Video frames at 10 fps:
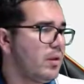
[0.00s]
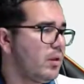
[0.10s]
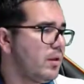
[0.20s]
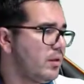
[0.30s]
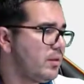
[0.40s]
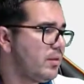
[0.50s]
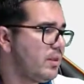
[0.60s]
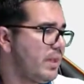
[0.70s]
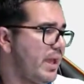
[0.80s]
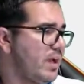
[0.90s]
The
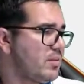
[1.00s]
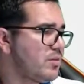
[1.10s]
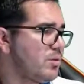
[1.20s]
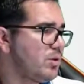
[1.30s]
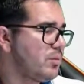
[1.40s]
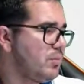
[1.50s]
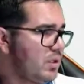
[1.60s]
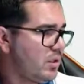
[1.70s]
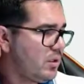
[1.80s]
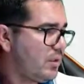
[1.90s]
next gonna
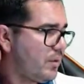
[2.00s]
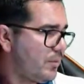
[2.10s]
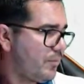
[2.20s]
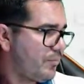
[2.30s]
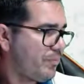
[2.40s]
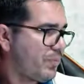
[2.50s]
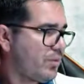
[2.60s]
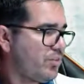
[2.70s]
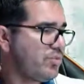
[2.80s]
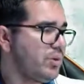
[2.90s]
be
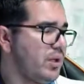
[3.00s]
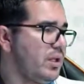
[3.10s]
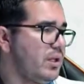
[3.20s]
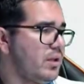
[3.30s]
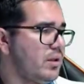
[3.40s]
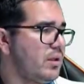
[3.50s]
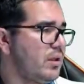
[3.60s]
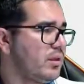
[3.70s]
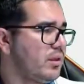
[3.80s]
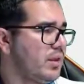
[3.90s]
string, and the
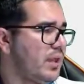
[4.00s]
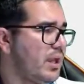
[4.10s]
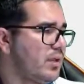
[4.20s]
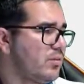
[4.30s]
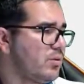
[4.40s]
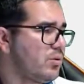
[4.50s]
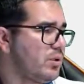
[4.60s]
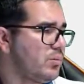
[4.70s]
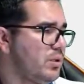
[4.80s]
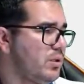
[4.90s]
next gonna
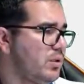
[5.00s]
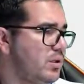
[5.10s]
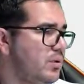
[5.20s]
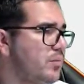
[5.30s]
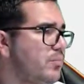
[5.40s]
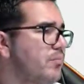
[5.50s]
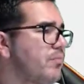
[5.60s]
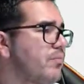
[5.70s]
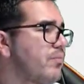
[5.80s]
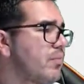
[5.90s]
be
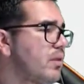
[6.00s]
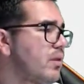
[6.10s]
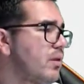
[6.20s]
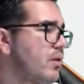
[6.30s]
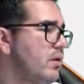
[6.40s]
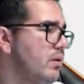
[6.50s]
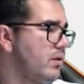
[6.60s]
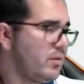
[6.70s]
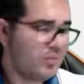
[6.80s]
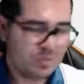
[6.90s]

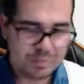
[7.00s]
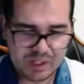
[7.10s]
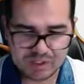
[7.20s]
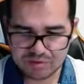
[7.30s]
Spanish